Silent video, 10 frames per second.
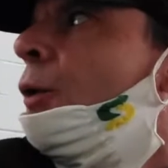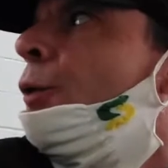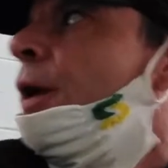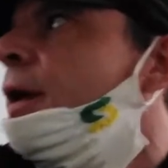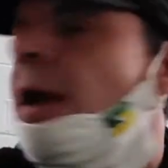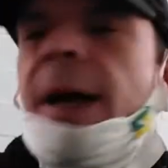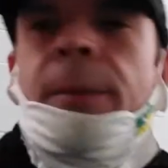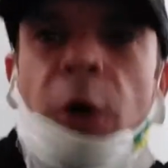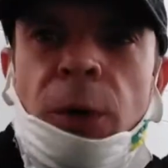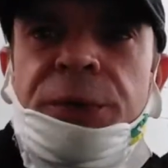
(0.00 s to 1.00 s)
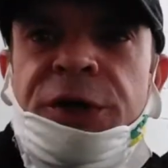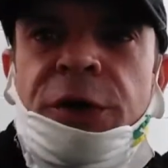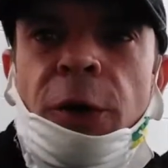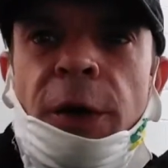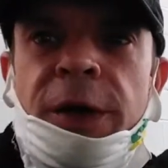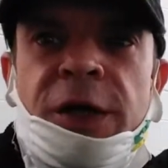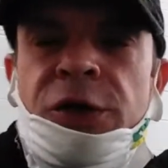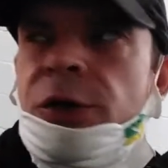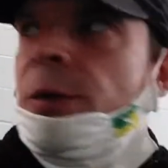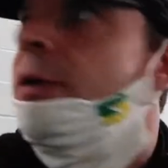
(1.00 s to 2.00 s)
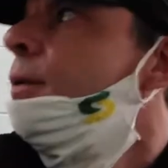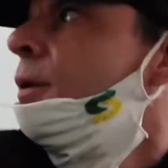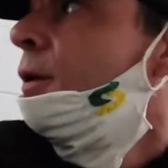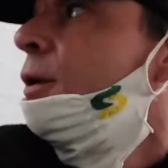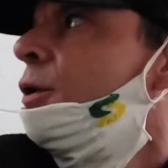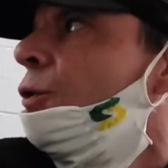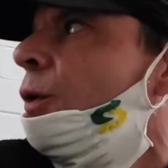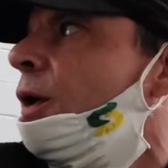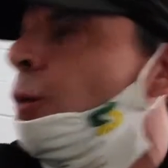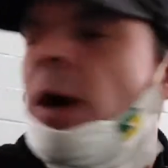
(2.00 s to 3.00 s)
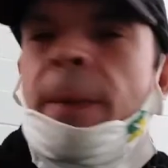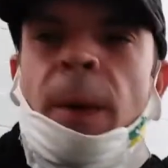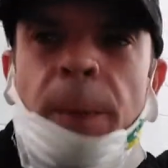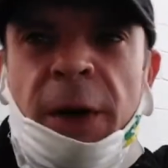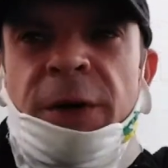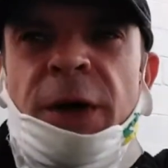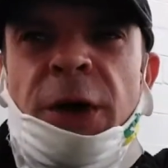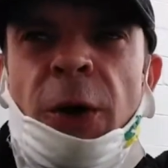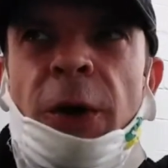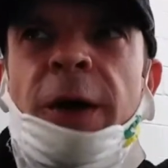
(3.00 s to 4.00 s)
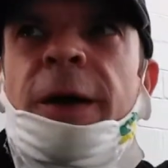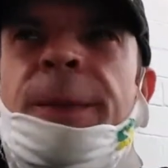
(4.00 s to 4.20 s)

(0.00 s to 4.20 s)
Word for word: We need light bulbs and toilet tissue so we can wipe our butt in the dark.